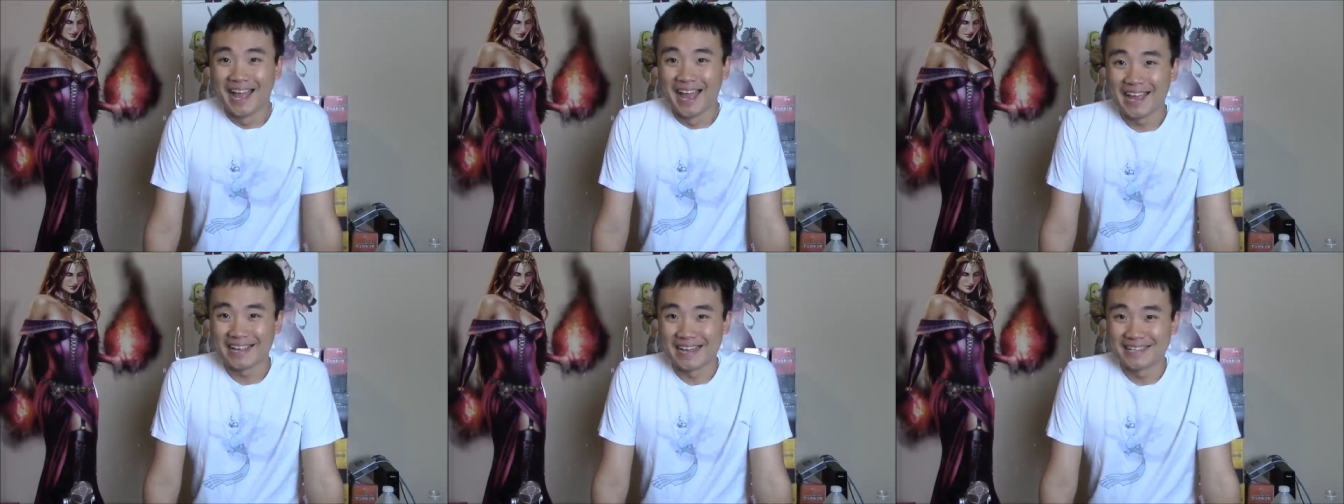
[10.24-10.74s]

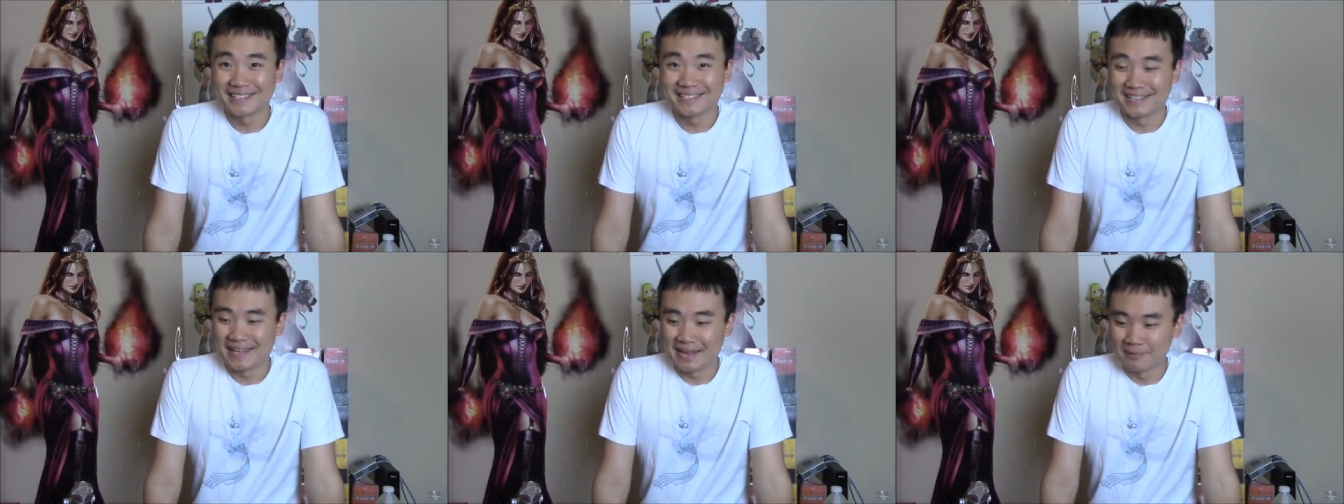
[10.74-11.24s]
Hey guys,
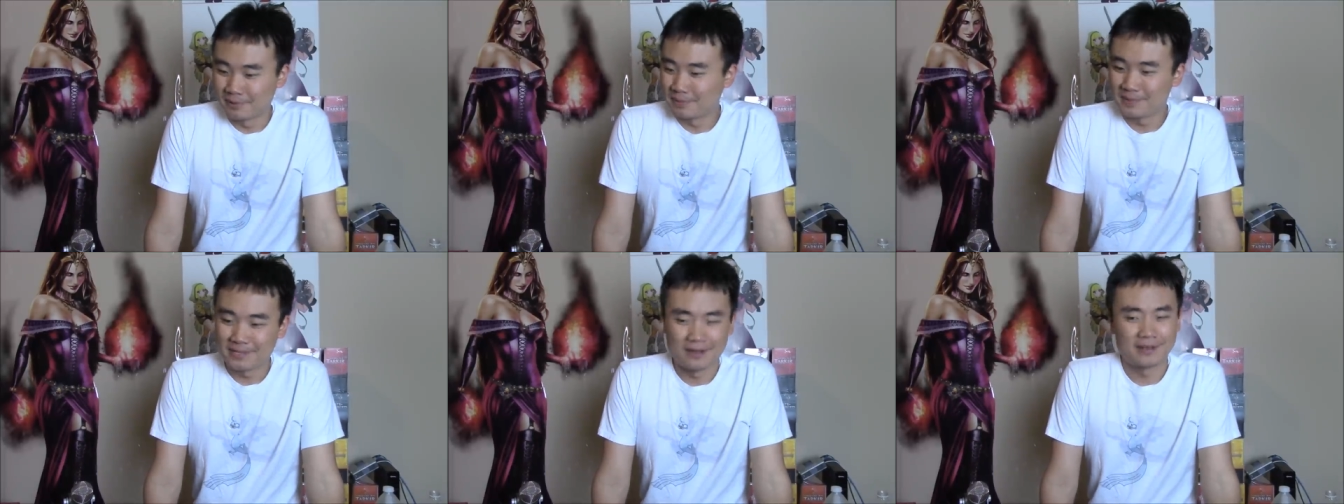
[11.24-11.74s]
today I'm going to
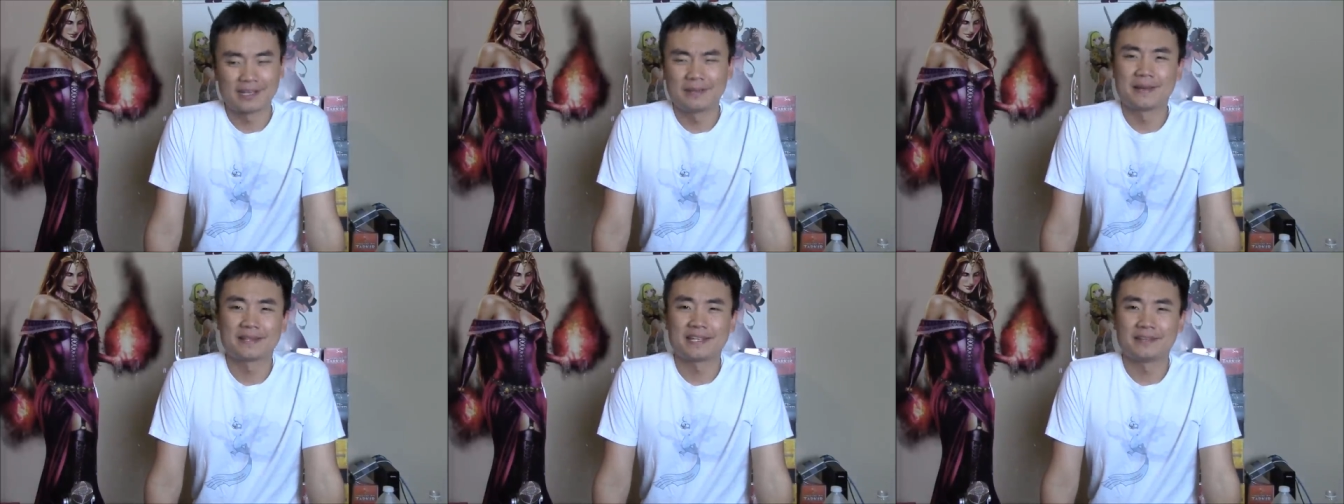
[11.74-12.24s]
be talking
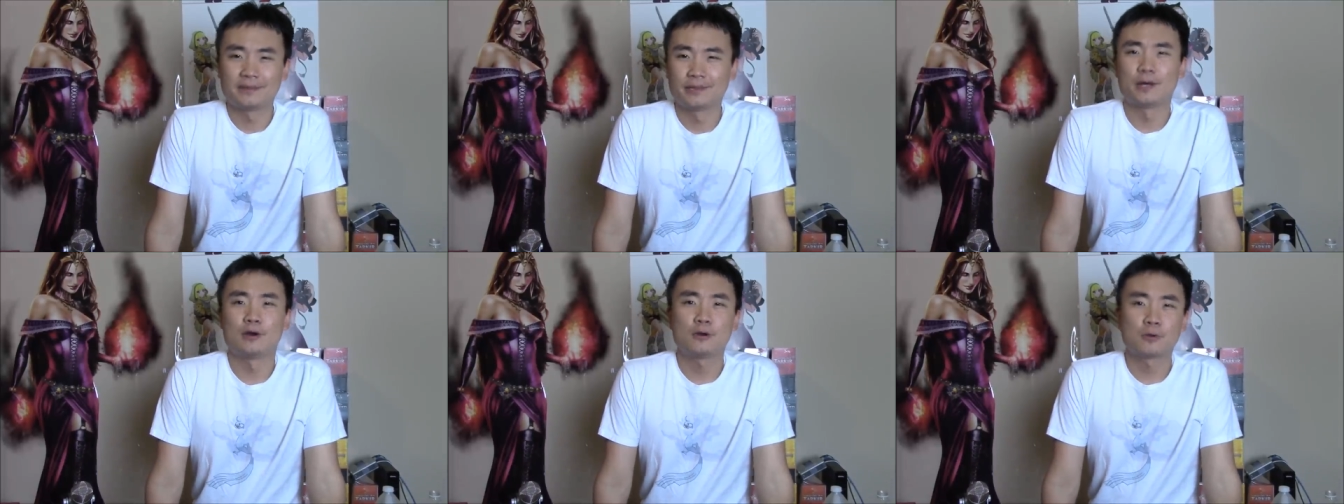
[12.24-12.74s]
about the
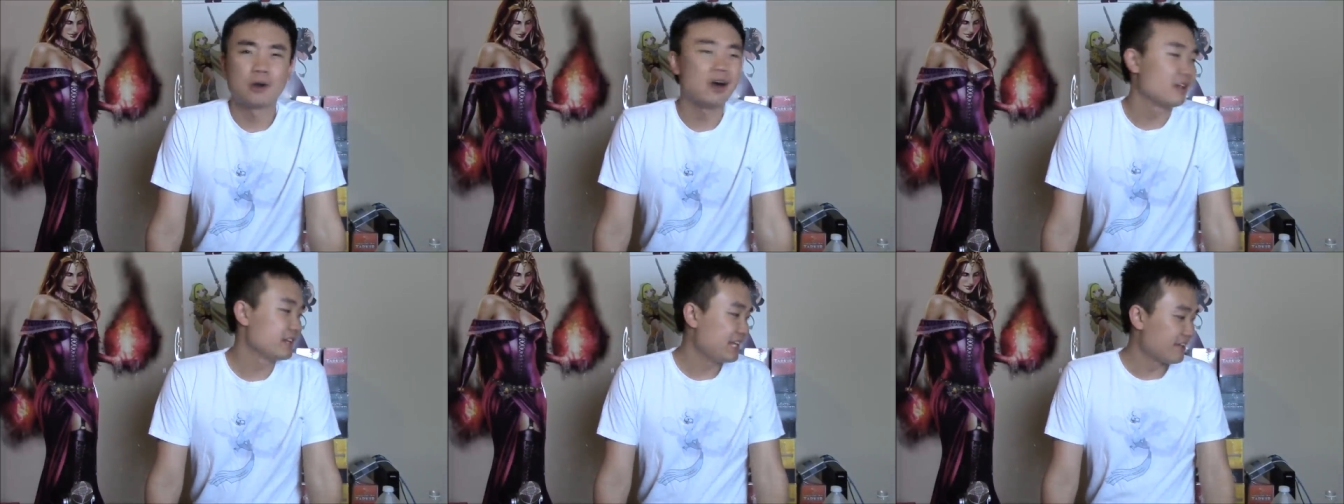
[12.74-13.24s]
low
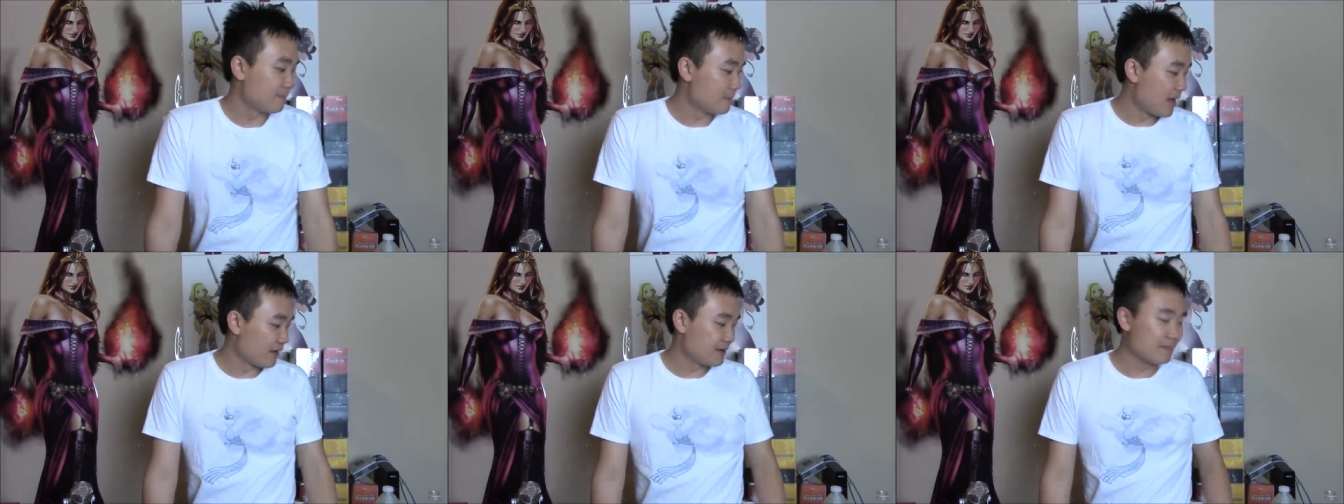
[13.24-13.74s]
quality of
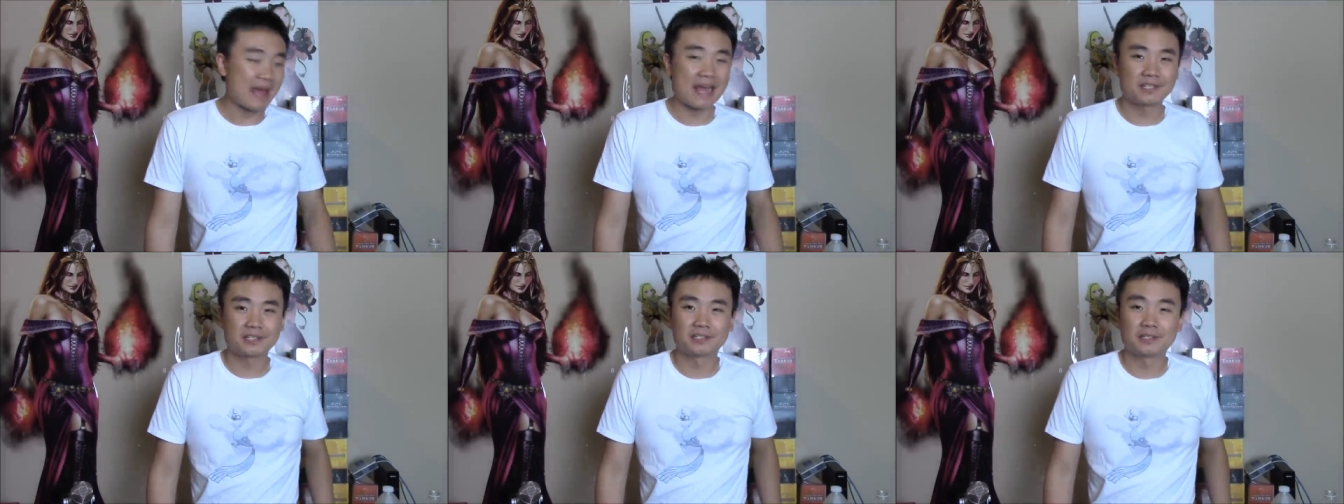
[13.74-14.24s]
modern Masters